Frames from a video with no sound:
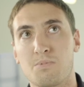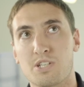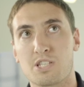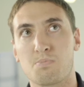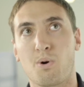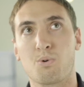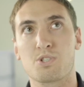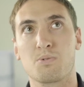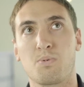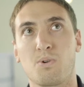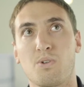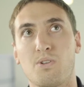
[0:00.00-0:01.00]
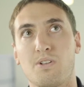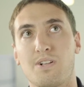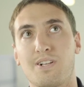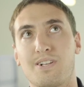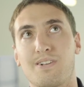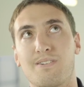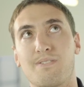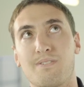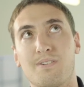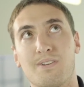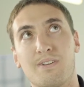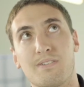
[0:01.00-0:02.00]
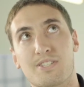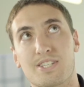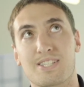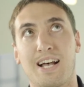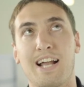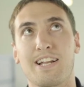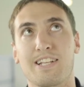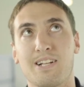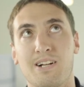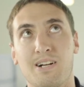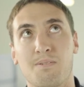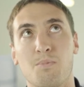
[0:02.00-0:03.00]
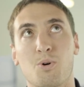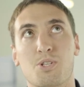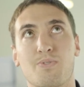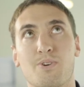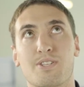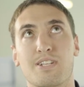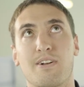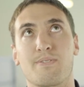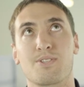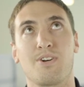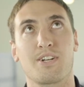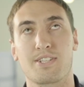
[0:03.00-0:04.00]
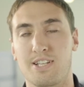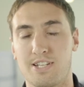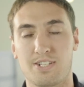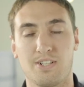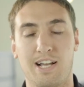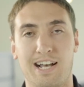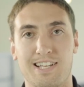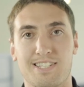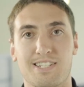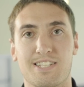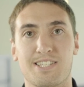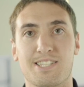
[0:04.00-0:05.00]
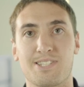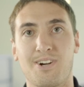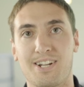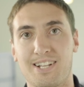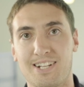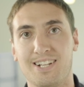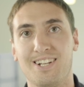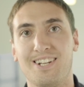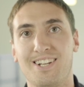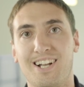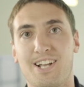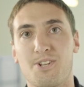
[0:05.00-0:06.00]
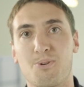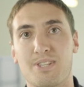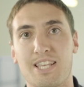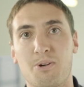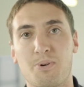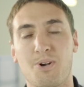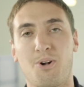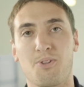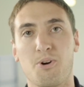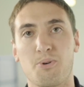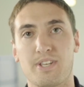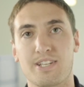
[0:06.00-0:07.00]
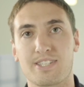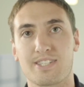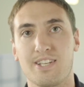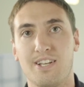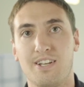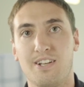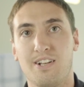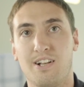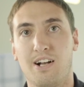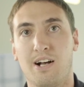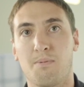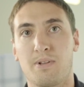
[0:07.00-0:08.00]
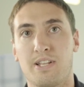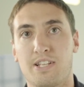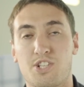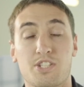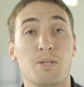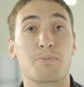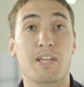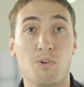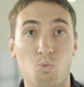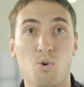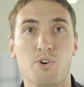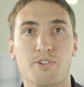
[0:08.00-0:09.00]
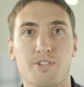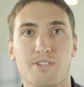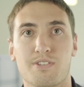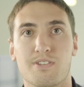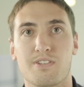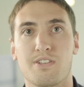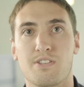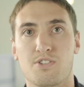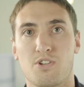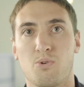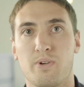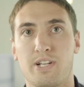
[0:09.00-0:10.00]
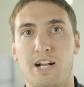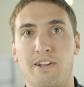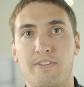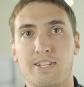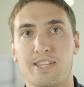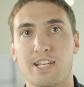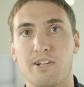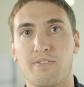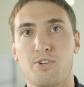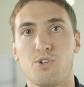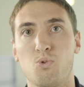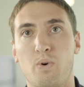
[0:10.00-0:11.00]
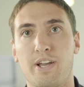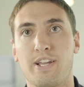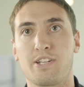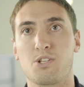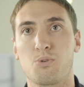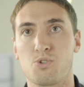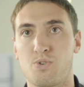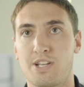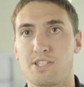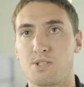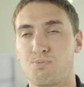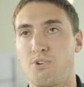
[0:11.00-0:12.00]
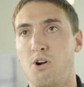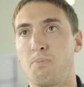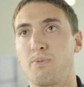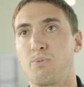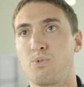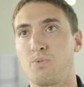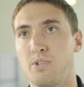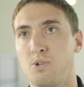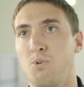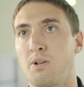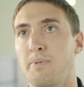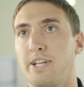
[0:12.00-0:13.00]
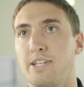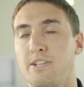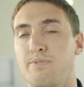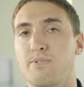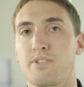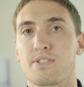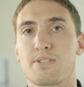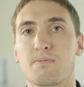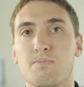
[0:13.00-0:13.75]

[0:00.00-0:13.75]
disposable society. Most of our stuff is not designed to last. This is not a new thing. We all know this, and it just keeps getting worse. And so we kind of need to think of a new way to address this problem if we really want to make a difference.